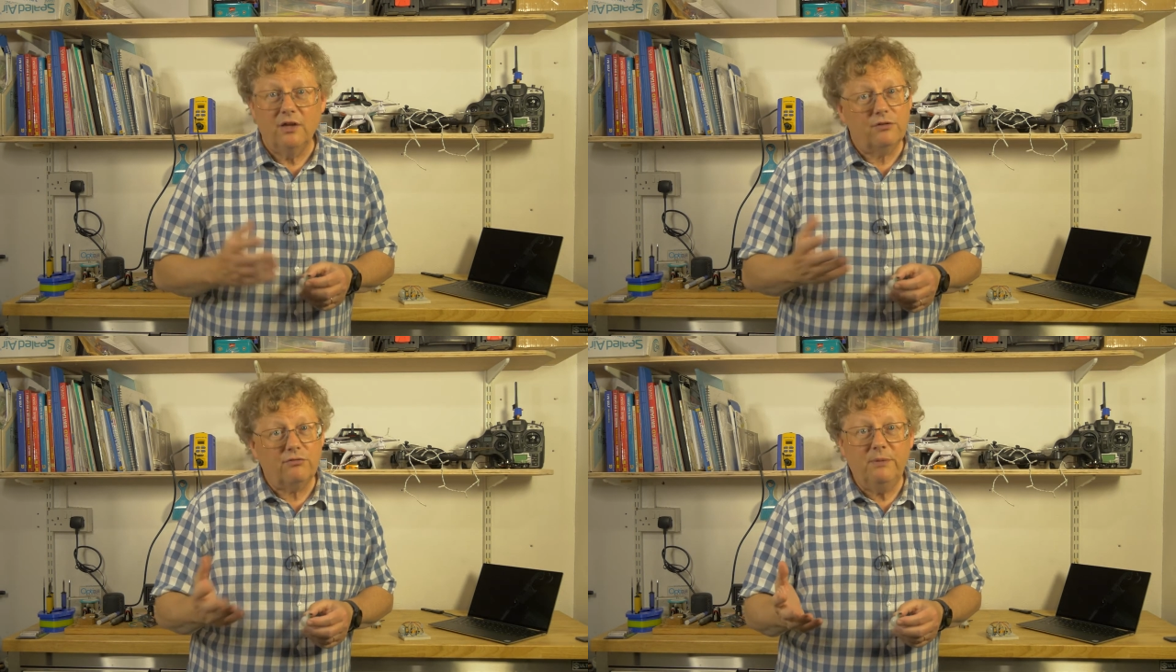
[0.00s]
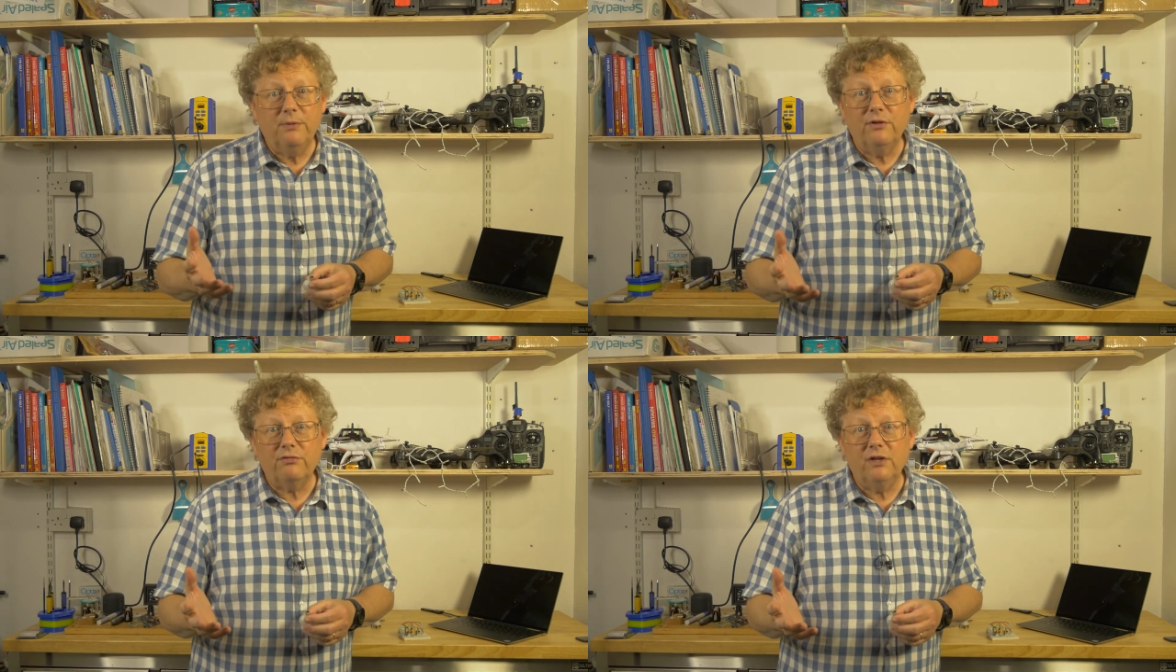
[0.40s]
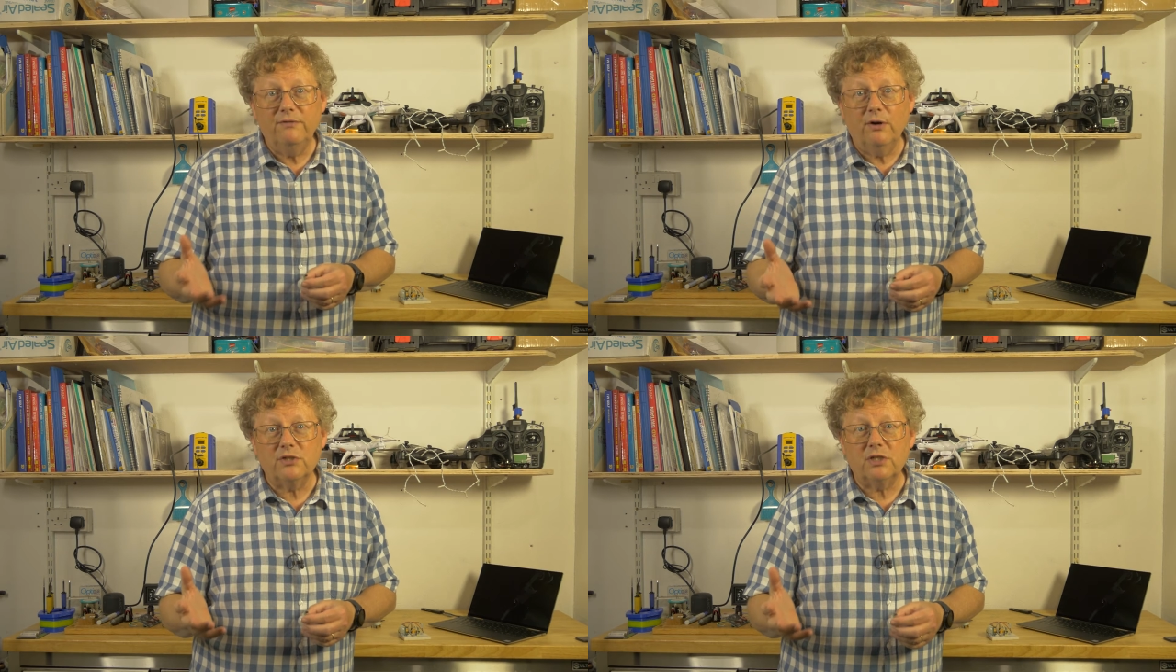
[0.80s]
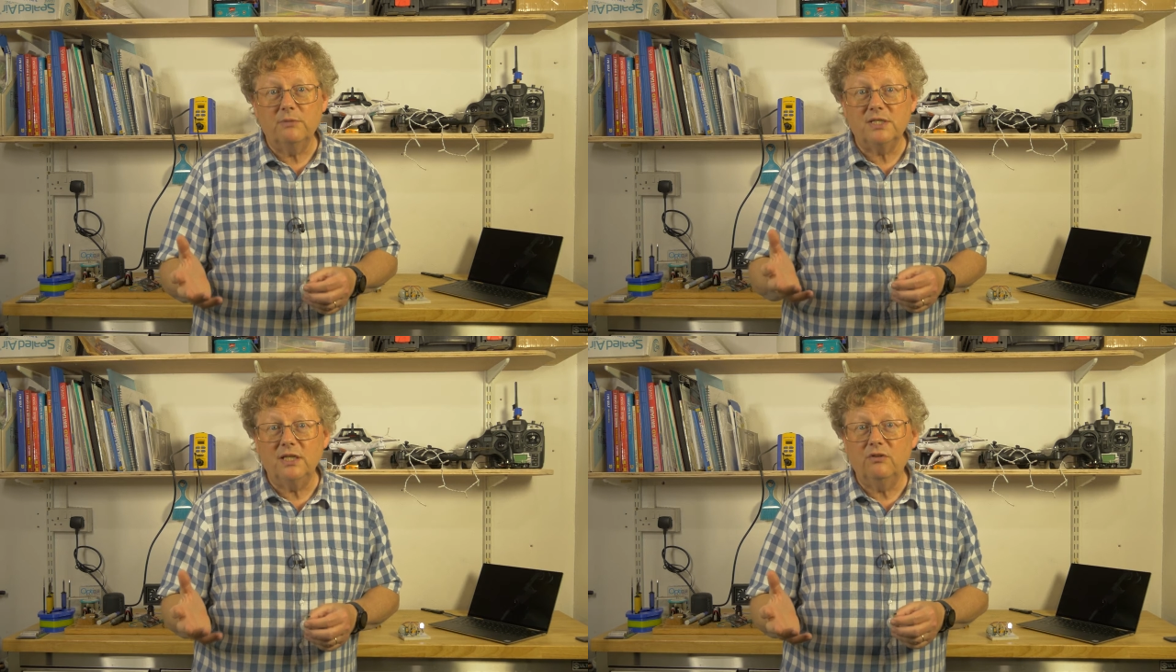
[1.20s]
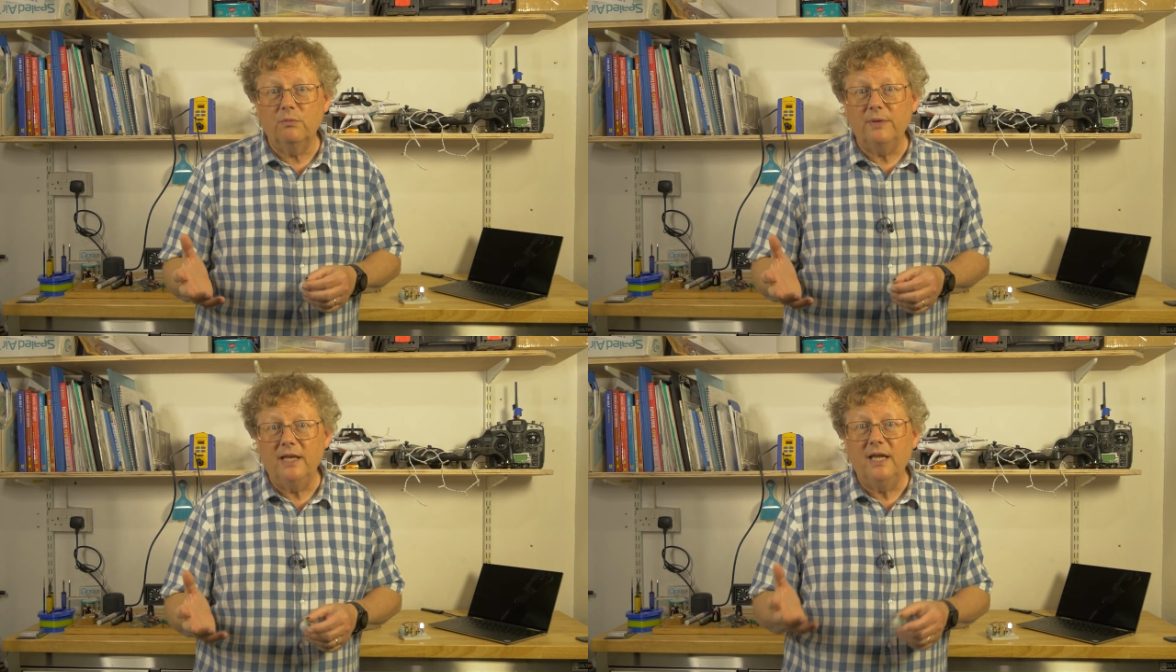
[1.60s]
3.3 volts from a signal
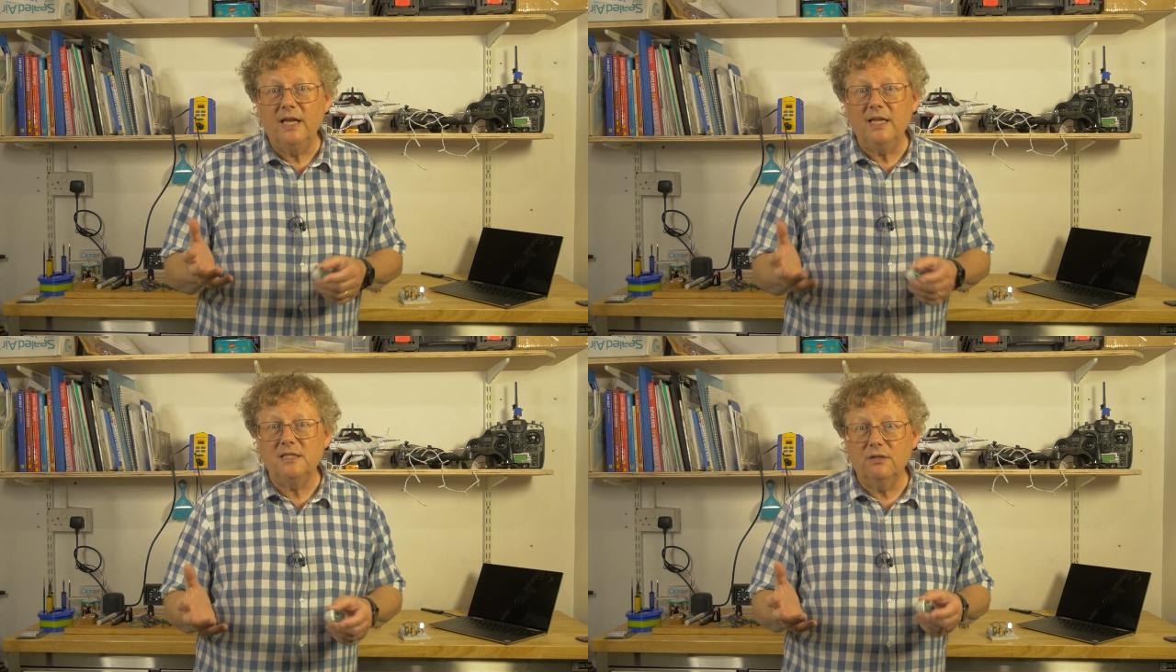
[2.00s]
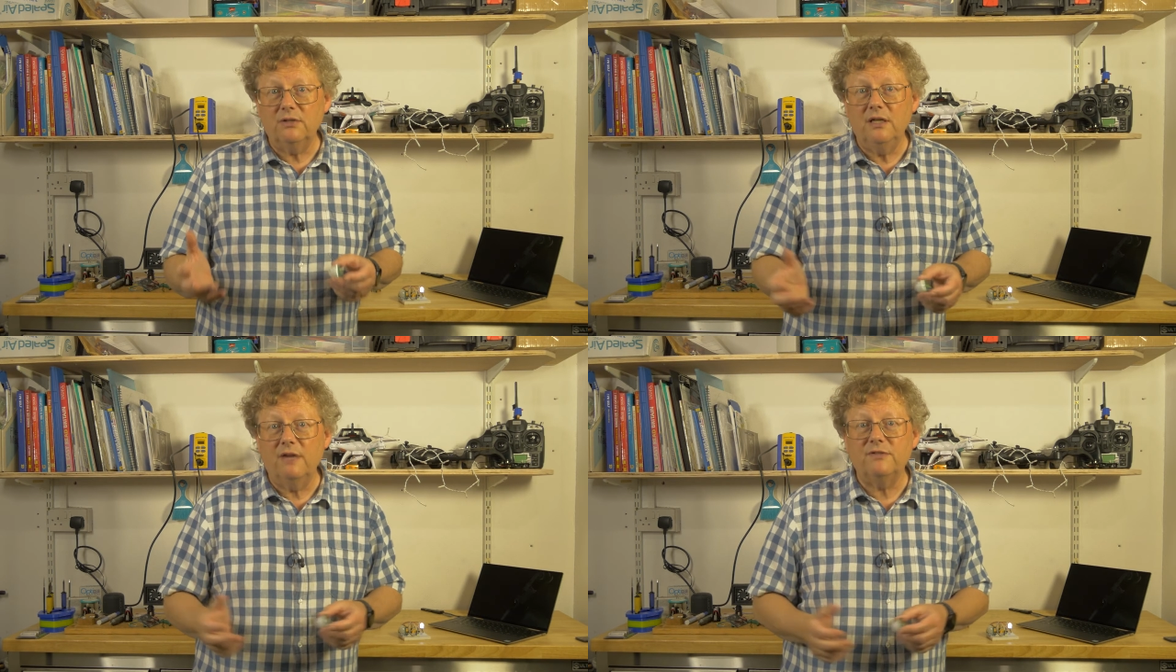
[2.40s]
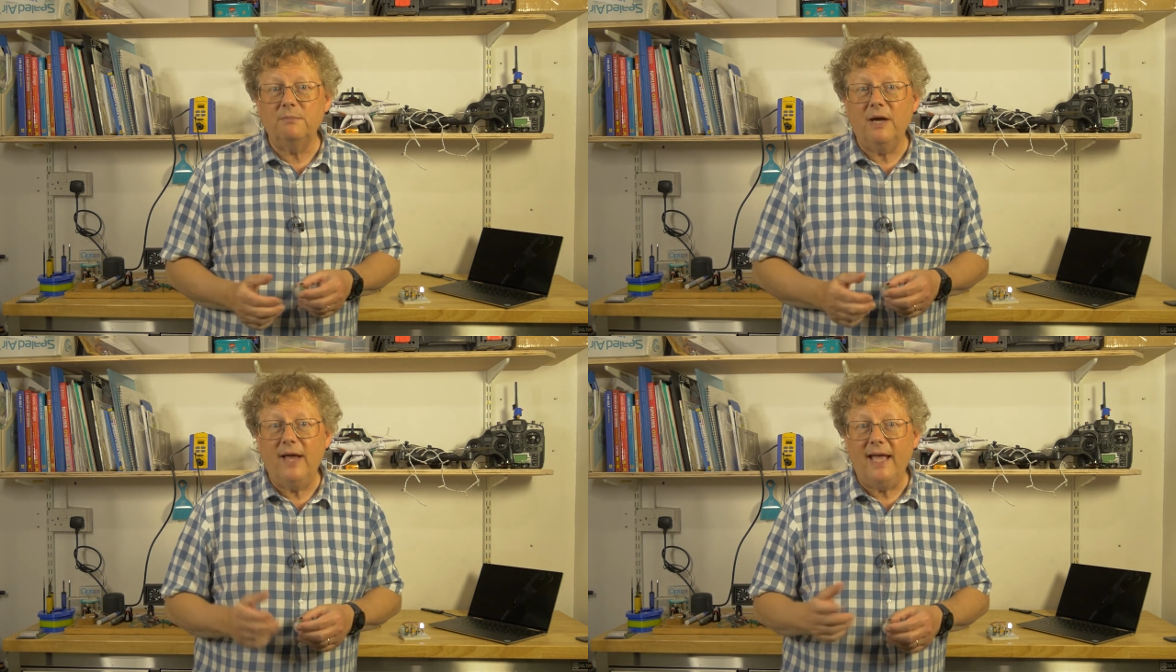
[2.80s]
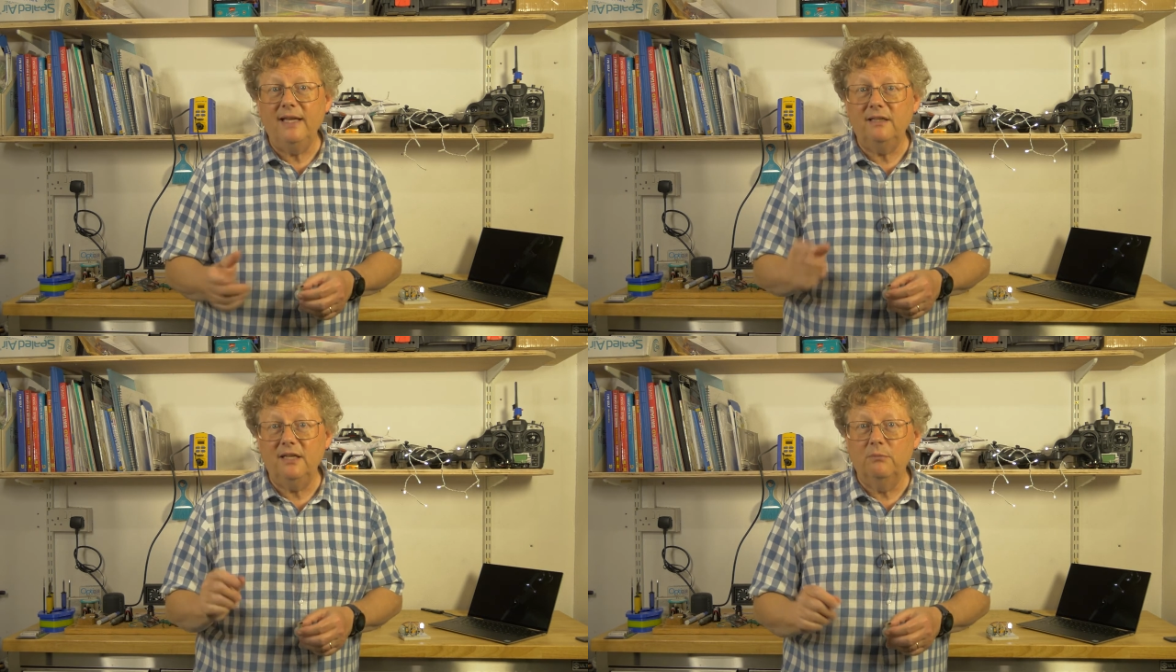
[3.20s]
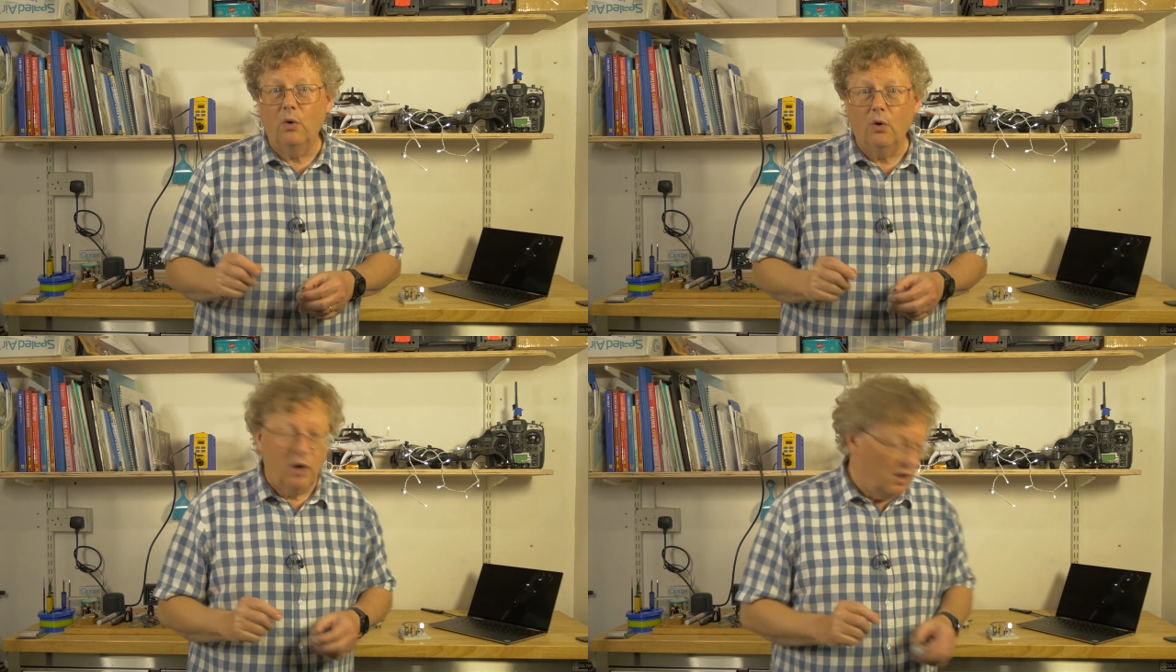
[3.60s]
pin is not enough to power anything more